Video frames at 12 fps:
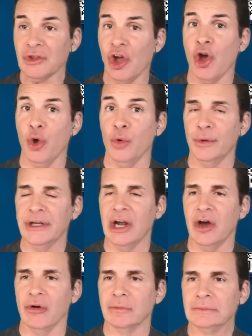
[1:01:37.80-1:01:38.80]
Oh, we
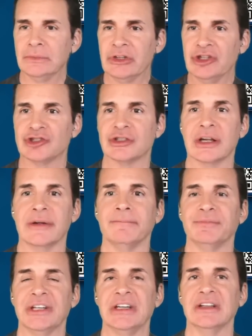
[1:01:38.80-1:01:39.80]
know. Eh,
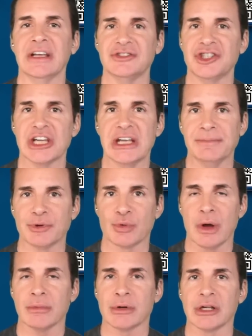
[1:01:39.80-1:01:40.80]
did he let you keep the
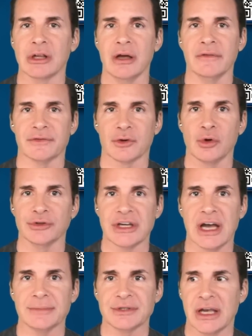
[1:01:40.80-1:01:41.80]
rubber glove for old
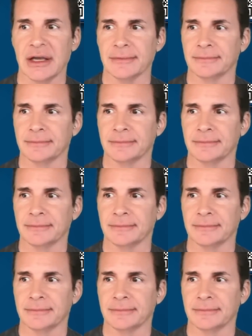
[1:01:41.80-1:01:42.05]
time's sake?